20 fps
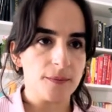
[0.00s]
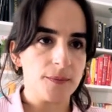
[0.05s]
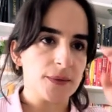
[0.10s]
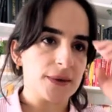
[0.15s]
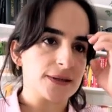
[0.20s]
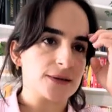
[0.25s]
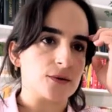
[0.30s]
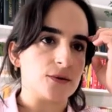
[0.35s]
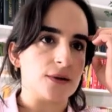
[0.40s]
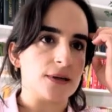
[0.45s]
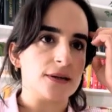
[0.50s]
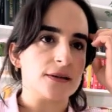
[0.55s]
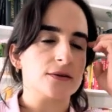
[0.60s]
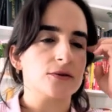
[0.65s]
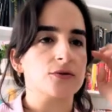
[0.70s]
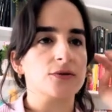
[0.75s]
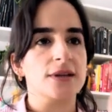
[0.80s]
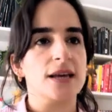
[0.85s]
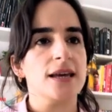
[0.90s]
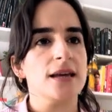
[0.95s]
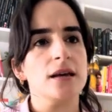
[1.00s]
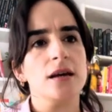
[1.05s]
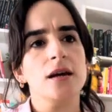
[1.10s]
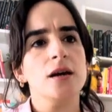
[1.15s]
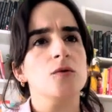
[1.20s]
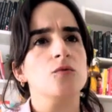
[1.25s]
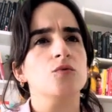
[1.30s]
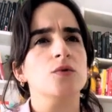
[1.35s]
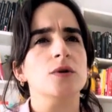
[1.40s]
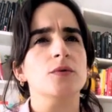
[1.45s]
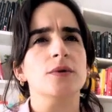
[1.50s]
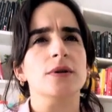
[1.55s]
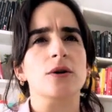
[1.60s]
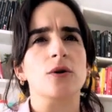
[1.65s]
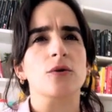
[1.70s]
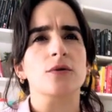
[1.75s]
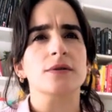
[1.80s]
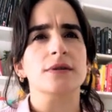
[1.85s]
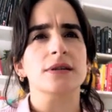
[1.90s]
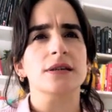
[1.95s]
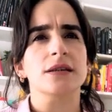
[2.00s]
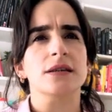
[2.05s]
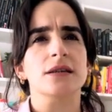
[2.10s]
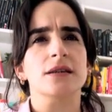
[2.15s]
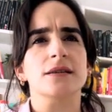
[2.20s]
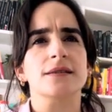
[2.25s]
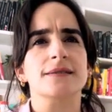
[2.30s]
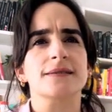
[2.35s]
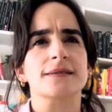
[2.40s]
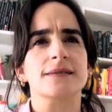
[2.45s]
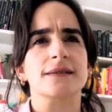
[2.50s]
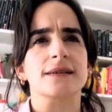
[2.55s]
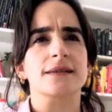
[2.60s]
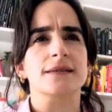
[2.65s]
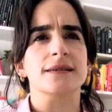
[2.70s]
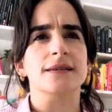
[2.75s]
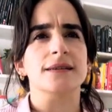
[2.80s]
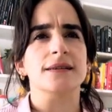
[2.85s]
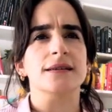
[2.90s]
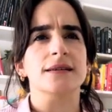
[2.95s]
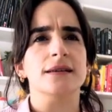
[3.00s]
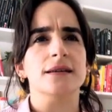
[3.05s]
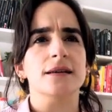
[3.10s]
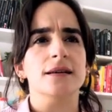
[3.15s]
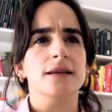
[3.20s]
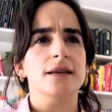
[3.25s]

So today we will only study